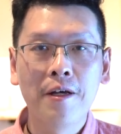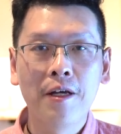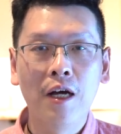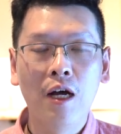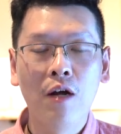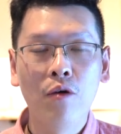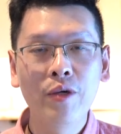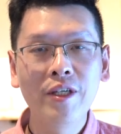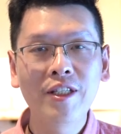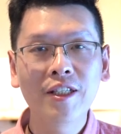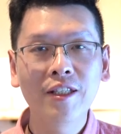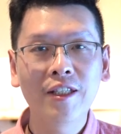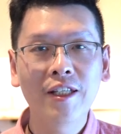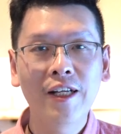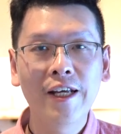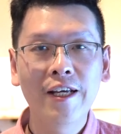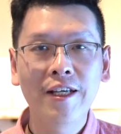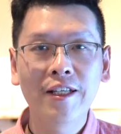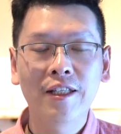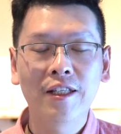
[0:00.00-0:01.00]

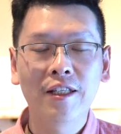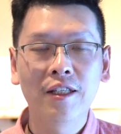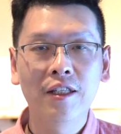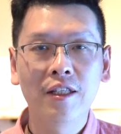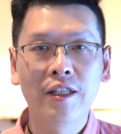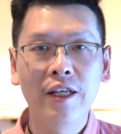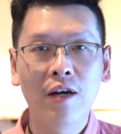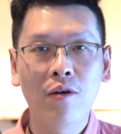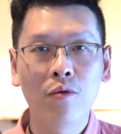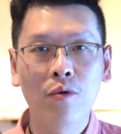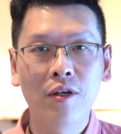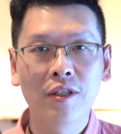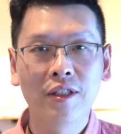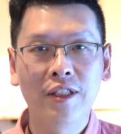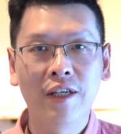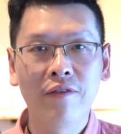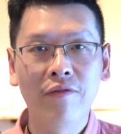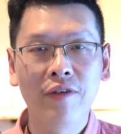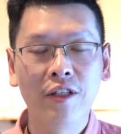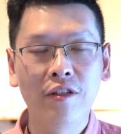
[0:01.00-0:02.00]
Recently, there was
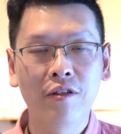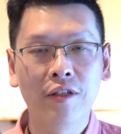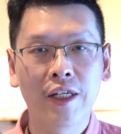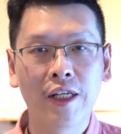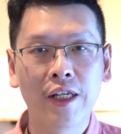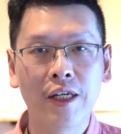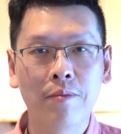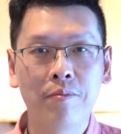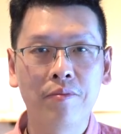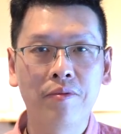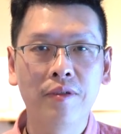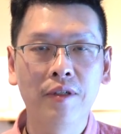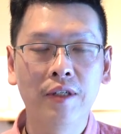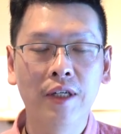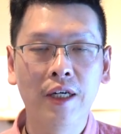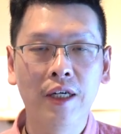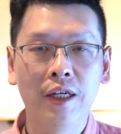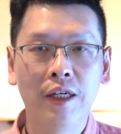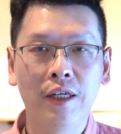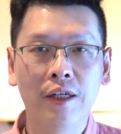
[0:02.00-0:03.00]
a video clip
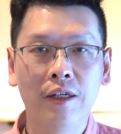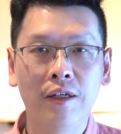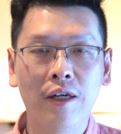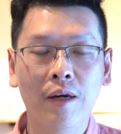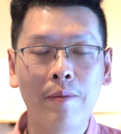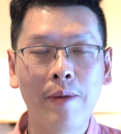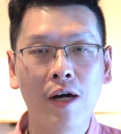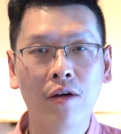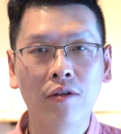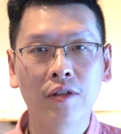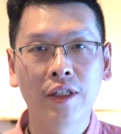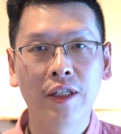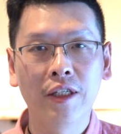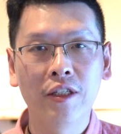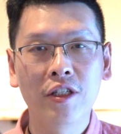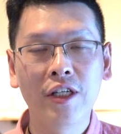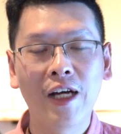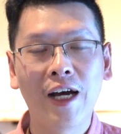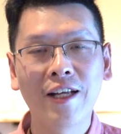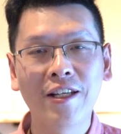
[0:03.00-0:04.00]
about a
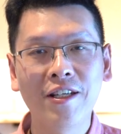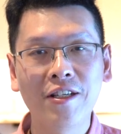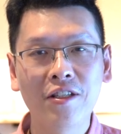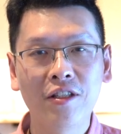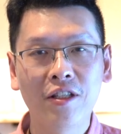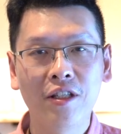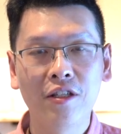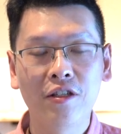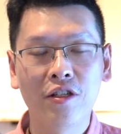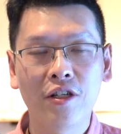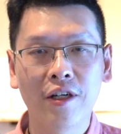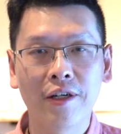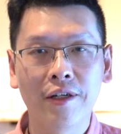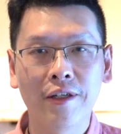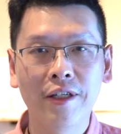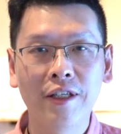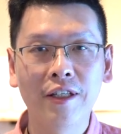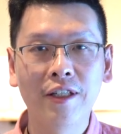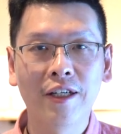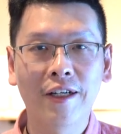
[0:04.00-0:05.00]
Chinese teacher
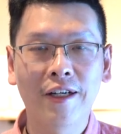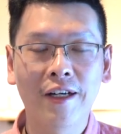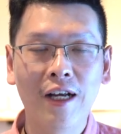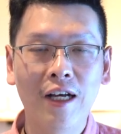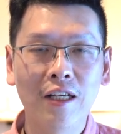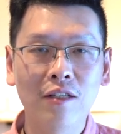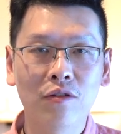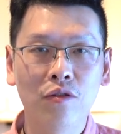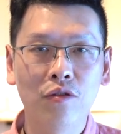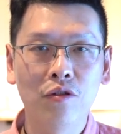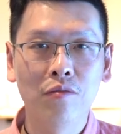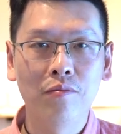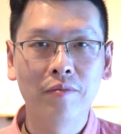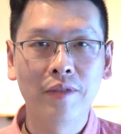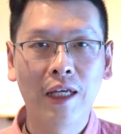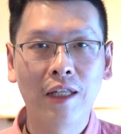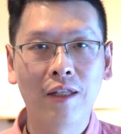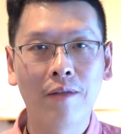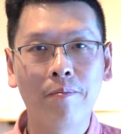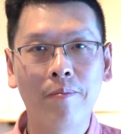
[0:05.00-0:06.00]
in the classroom
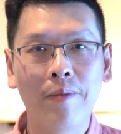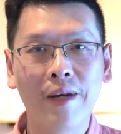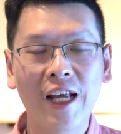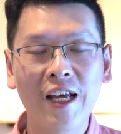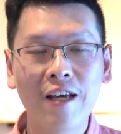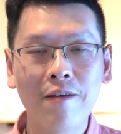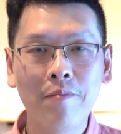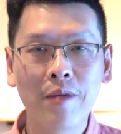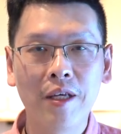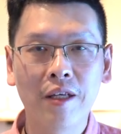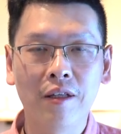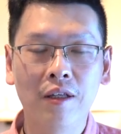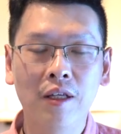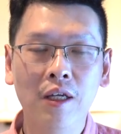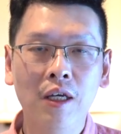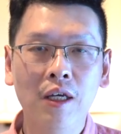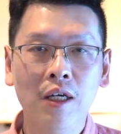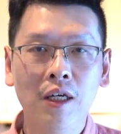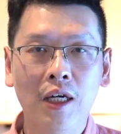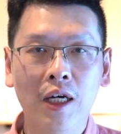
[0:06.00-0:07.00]
that blaming
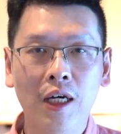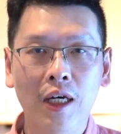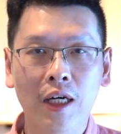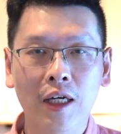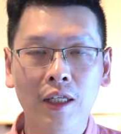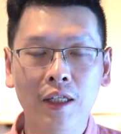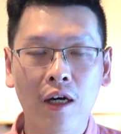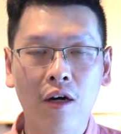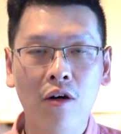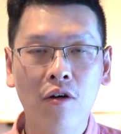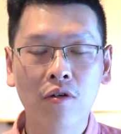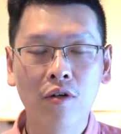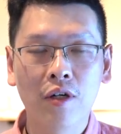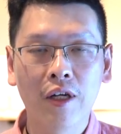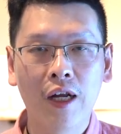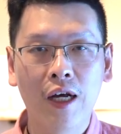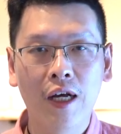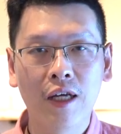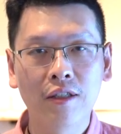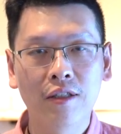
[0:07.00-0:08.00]
the whole
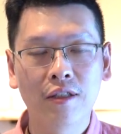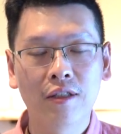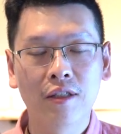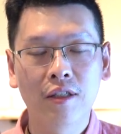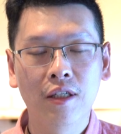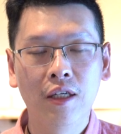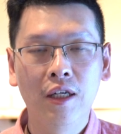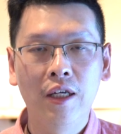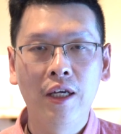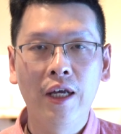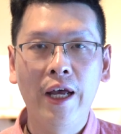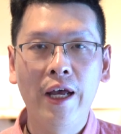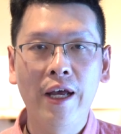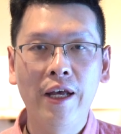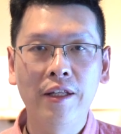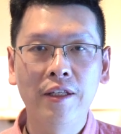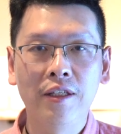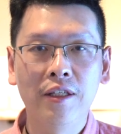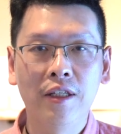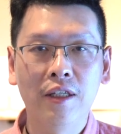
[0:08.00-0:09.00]
class
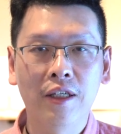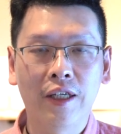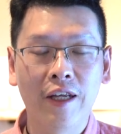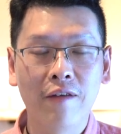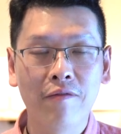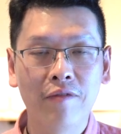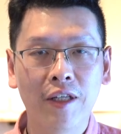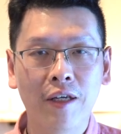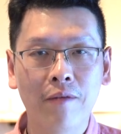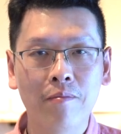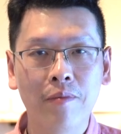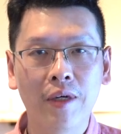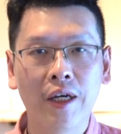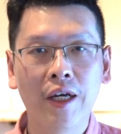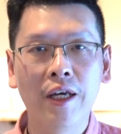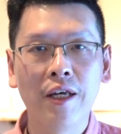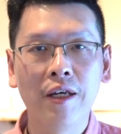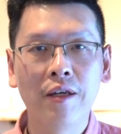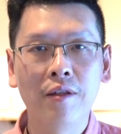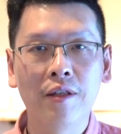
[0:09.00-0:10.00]
and give them
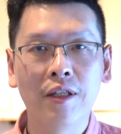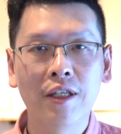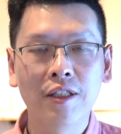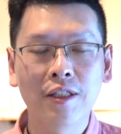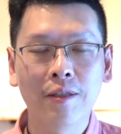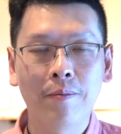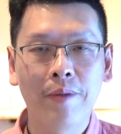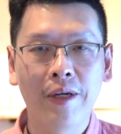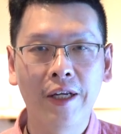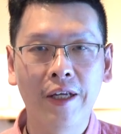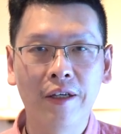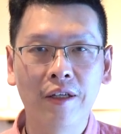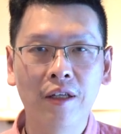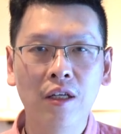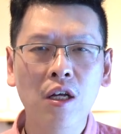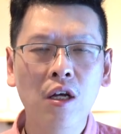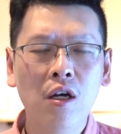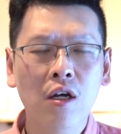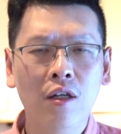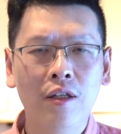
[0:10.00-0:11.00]
a discipline.
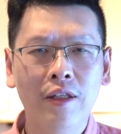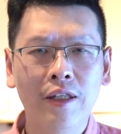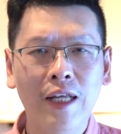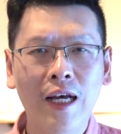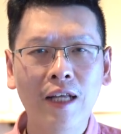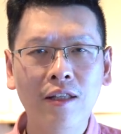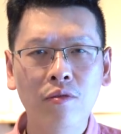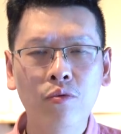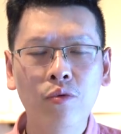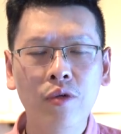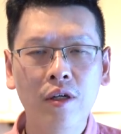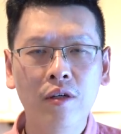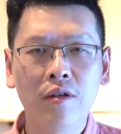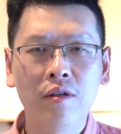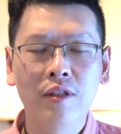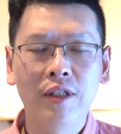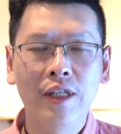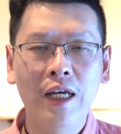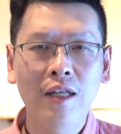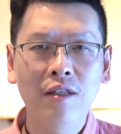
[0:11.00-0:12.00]

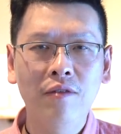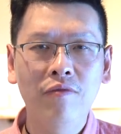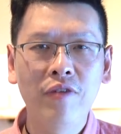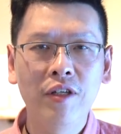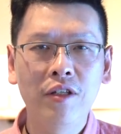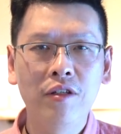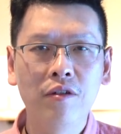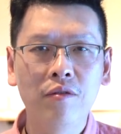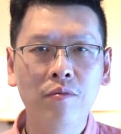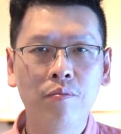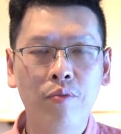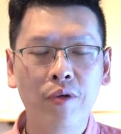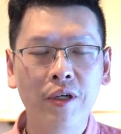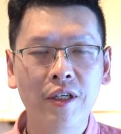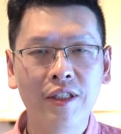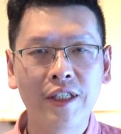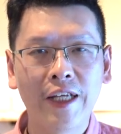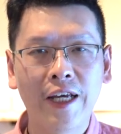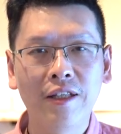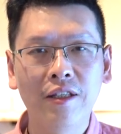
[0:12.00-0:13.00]
That video
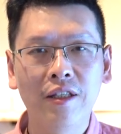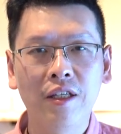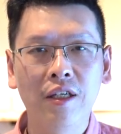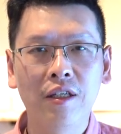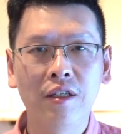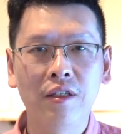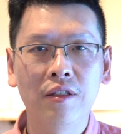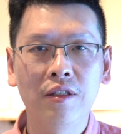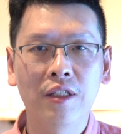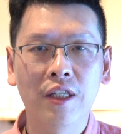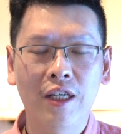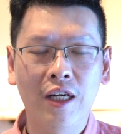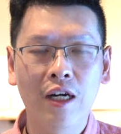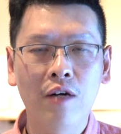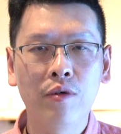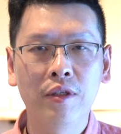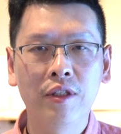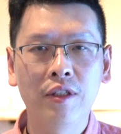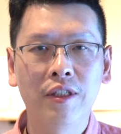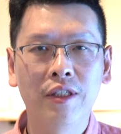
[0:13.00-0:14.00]
presenting the
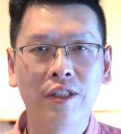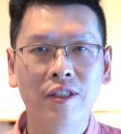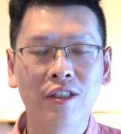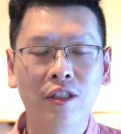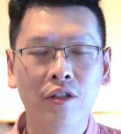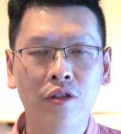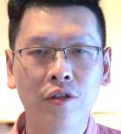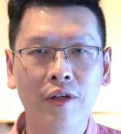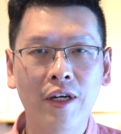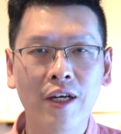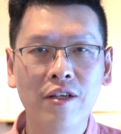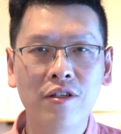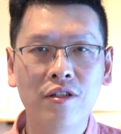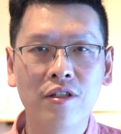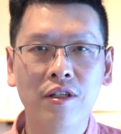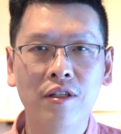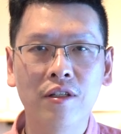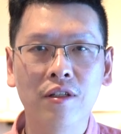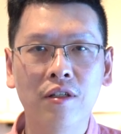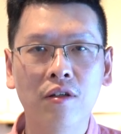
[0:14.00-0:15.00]
current
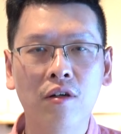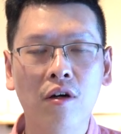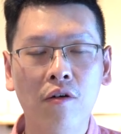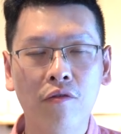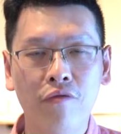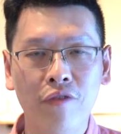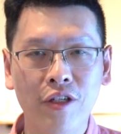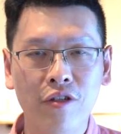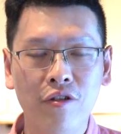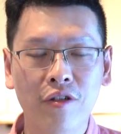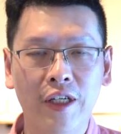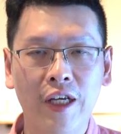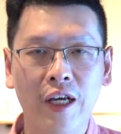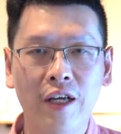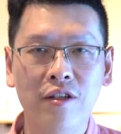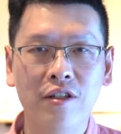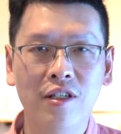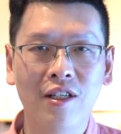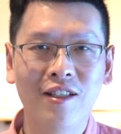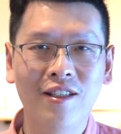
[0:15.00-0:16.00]
situation of
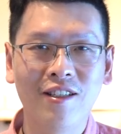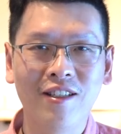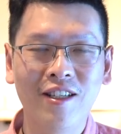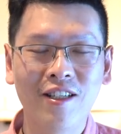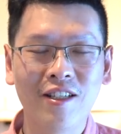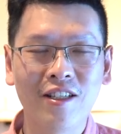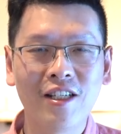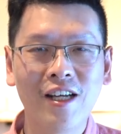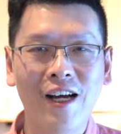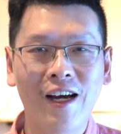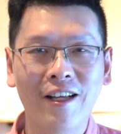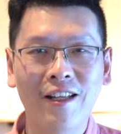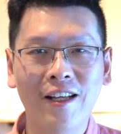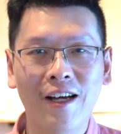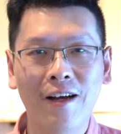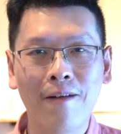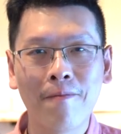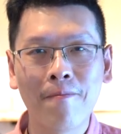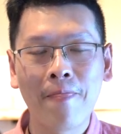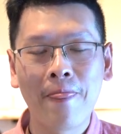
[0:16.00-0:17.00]
education in
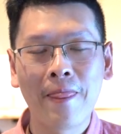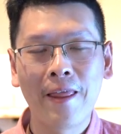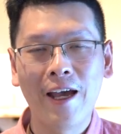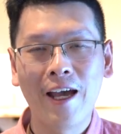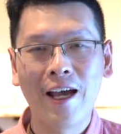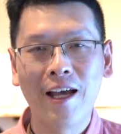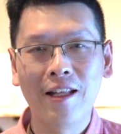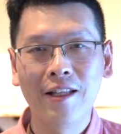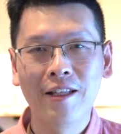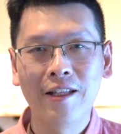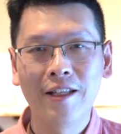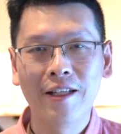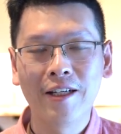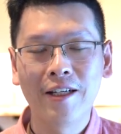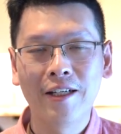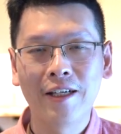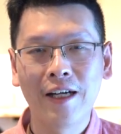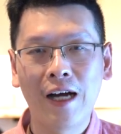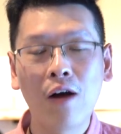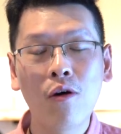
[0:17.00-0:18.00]
China, and
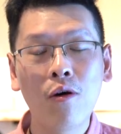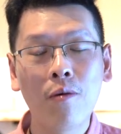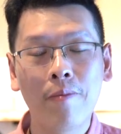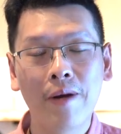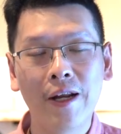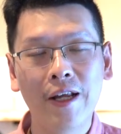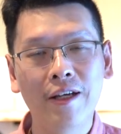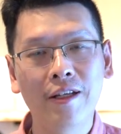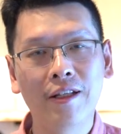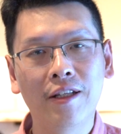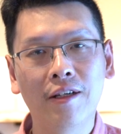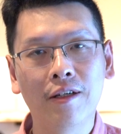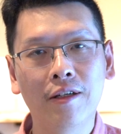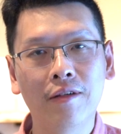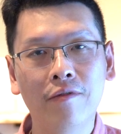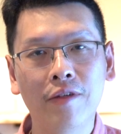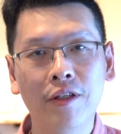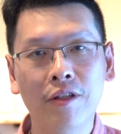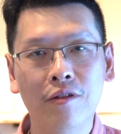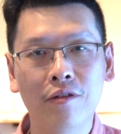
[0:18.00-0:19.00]
I will play the
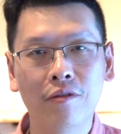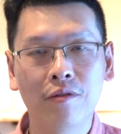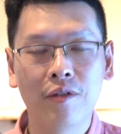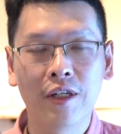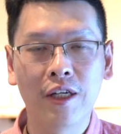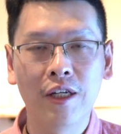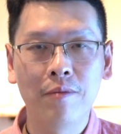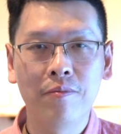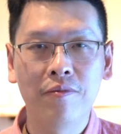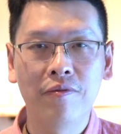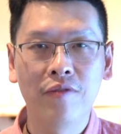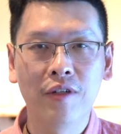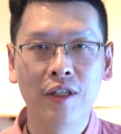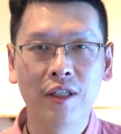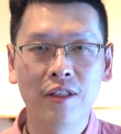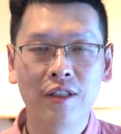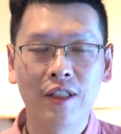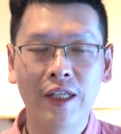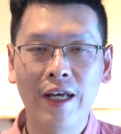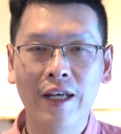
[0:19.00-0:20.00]
video clip
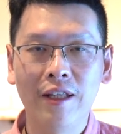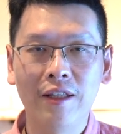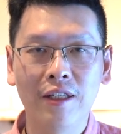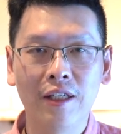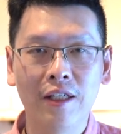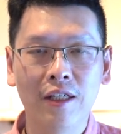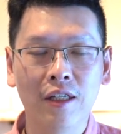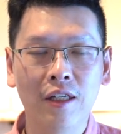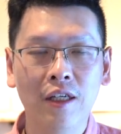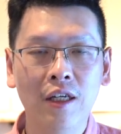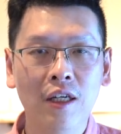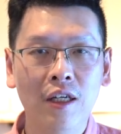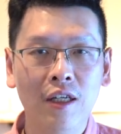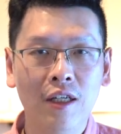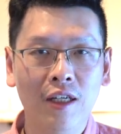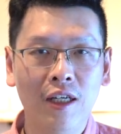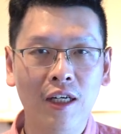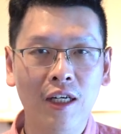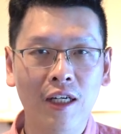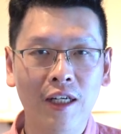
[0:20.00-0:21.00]
first, and
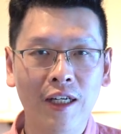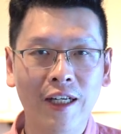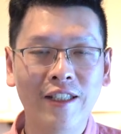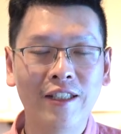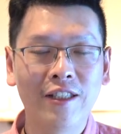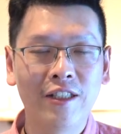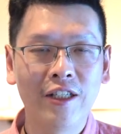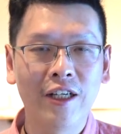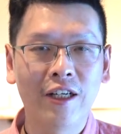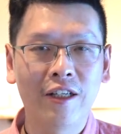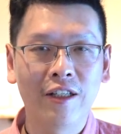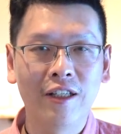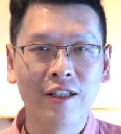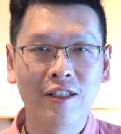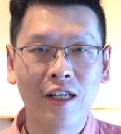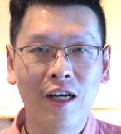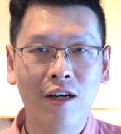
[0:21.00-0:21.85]
let's check this